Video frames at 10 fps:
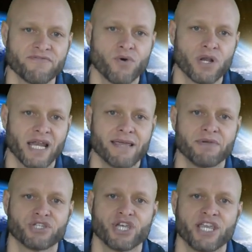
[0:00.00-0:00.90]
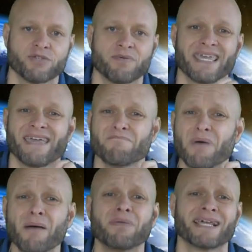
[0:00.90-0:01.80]
before climate change became
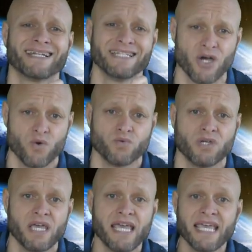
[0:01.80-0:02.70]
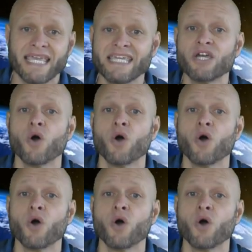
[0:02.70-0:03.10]
publicly known. He